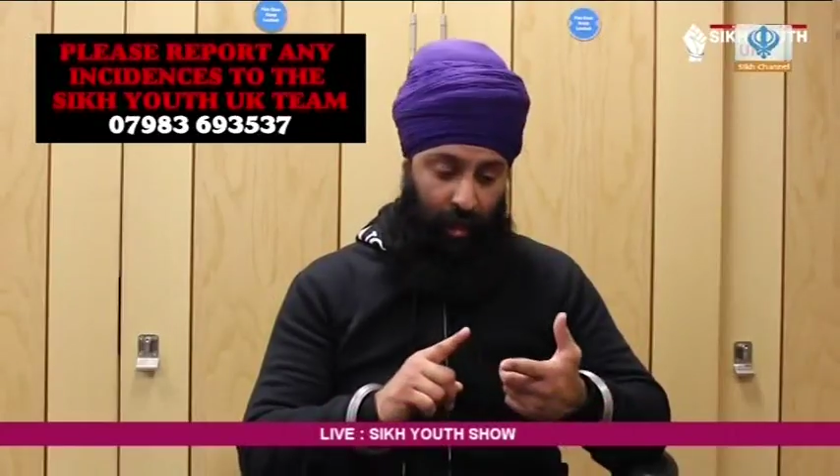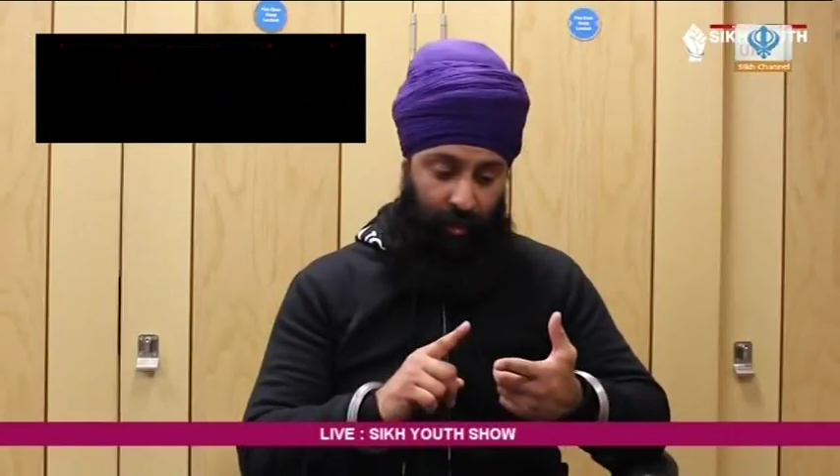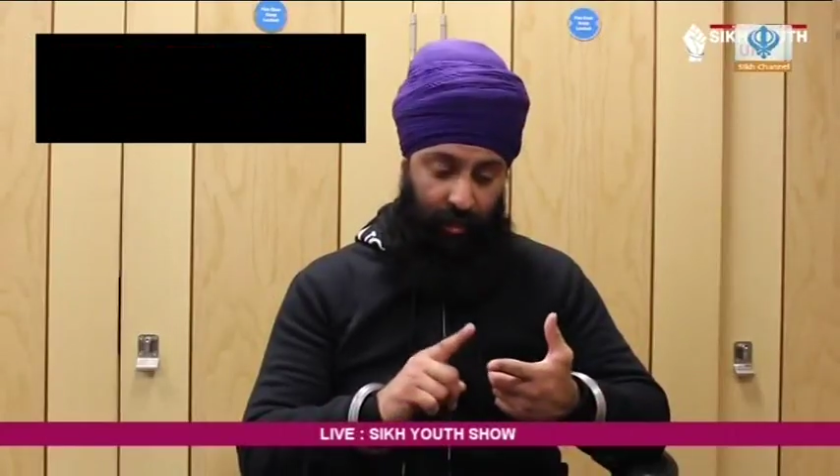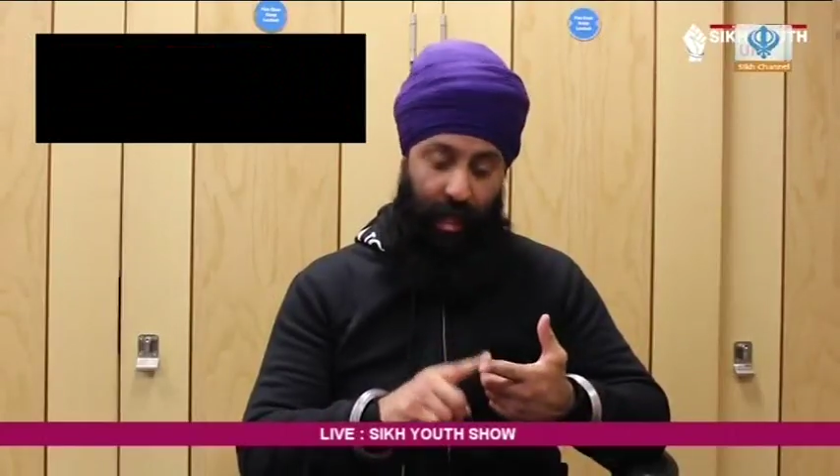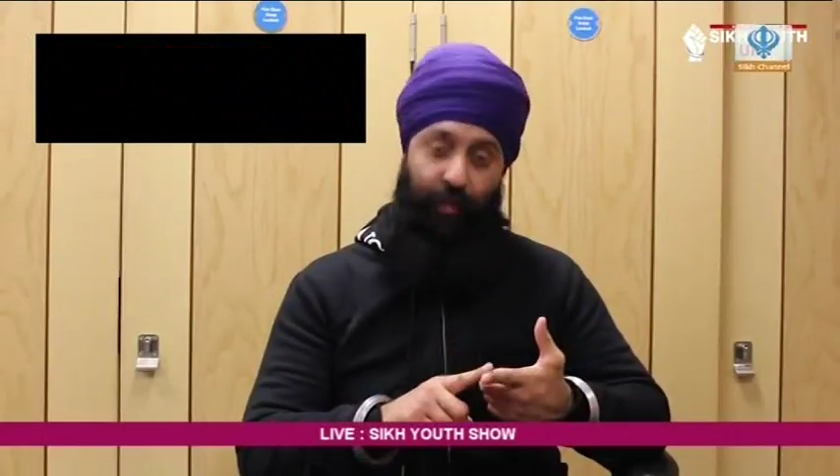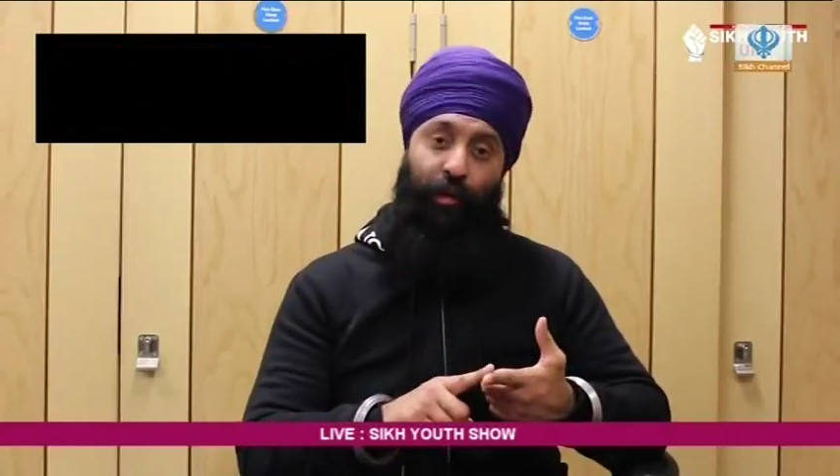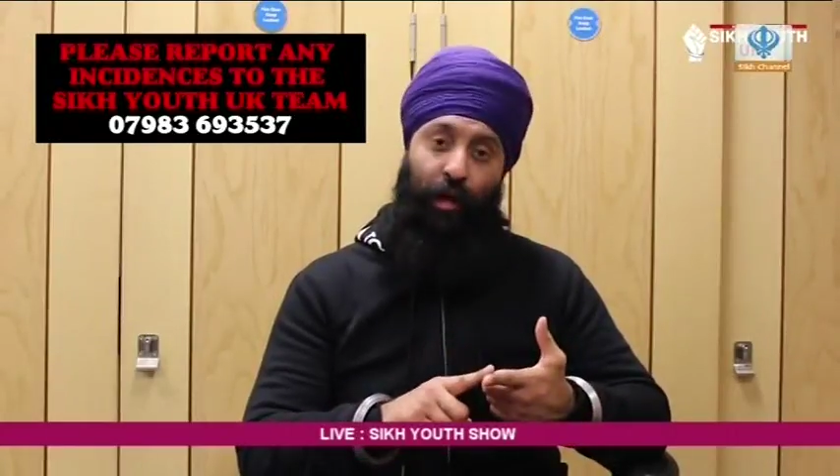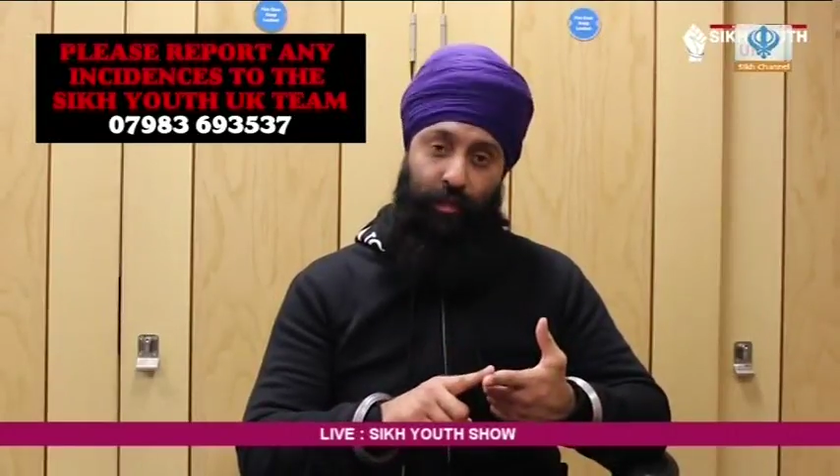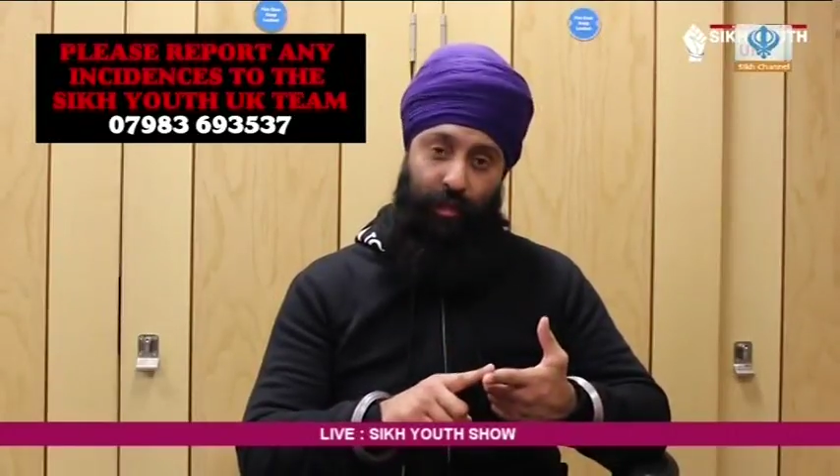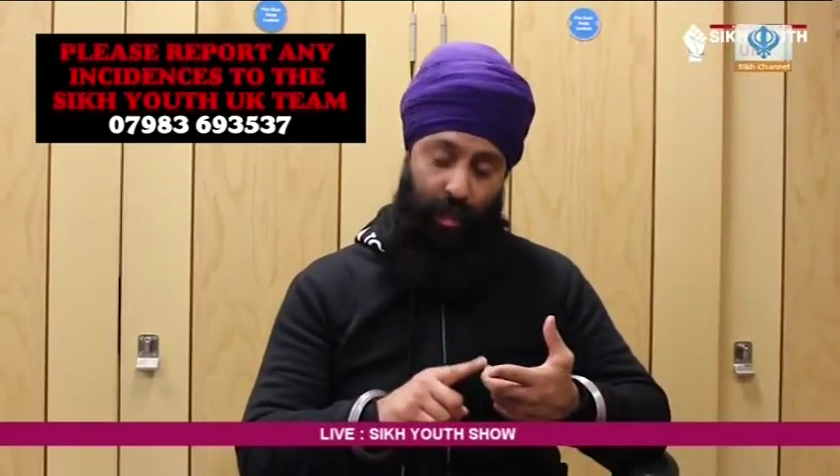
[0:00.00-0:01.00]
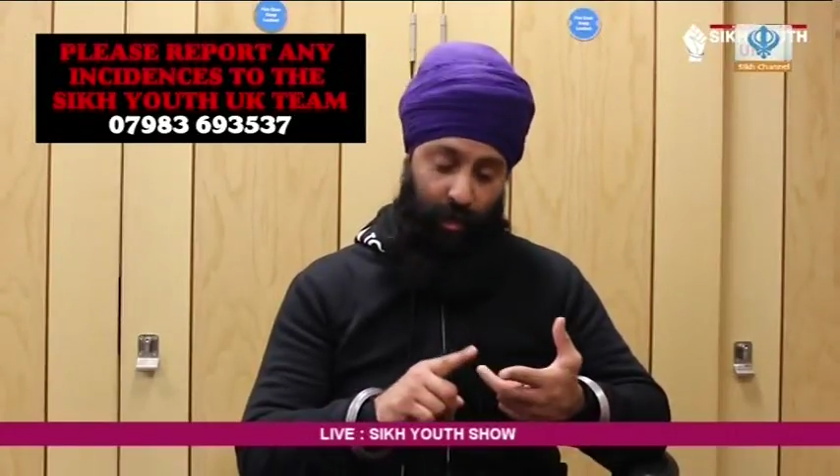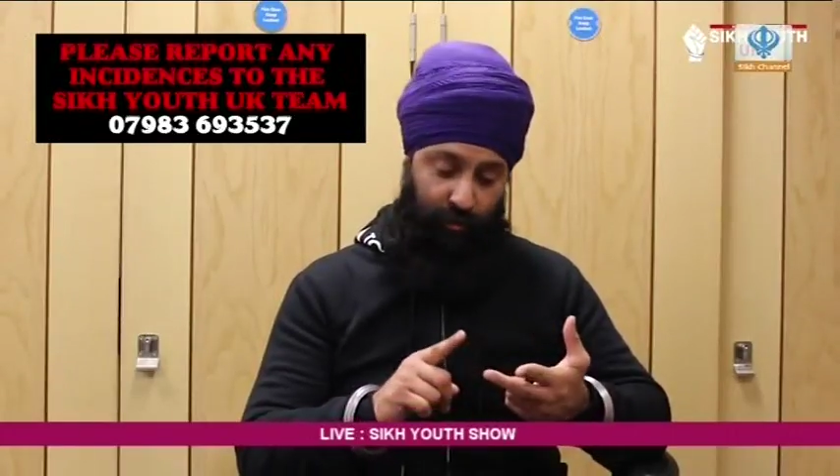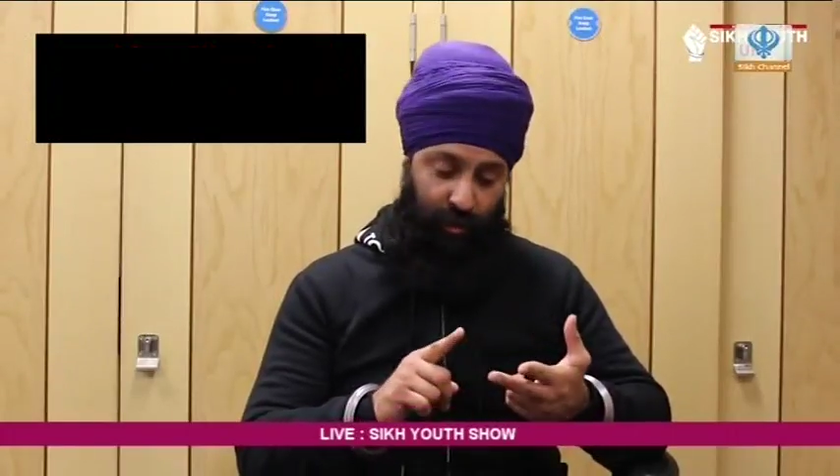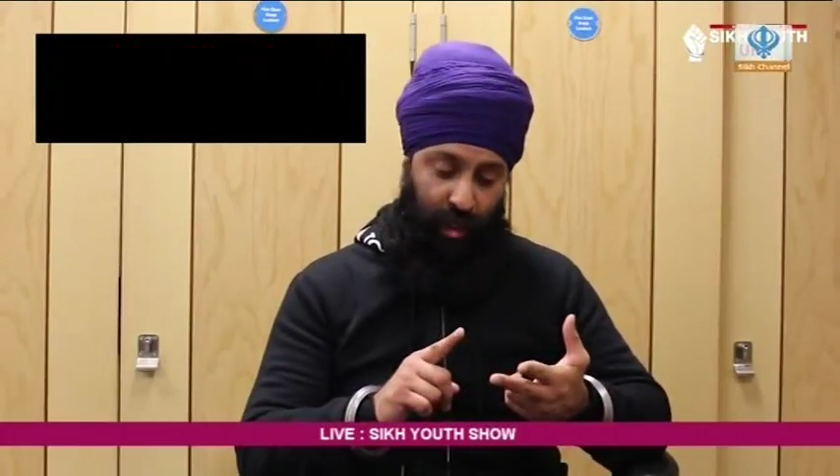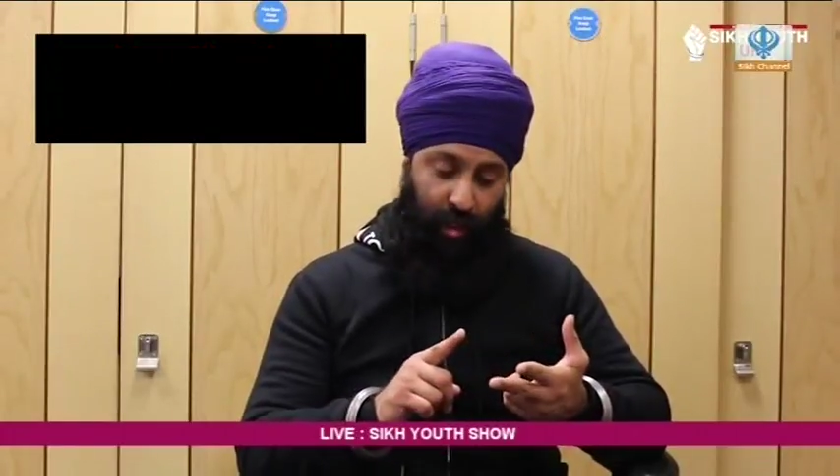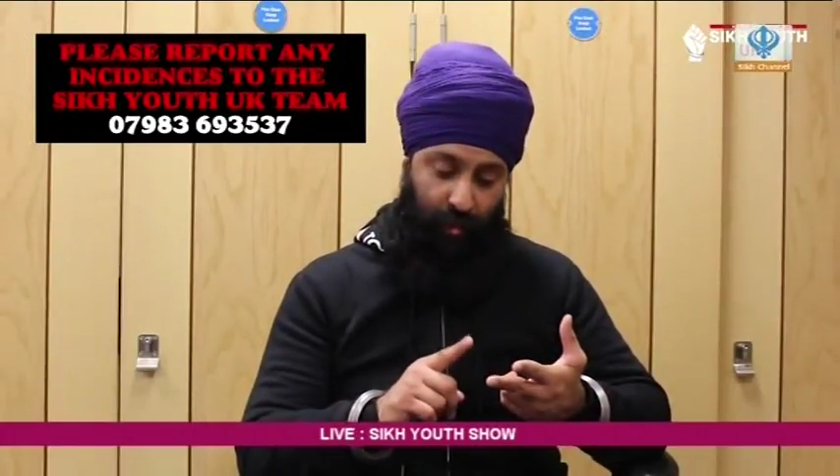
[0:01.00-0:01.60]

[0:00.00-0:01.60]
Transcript: Safeguard yourselves.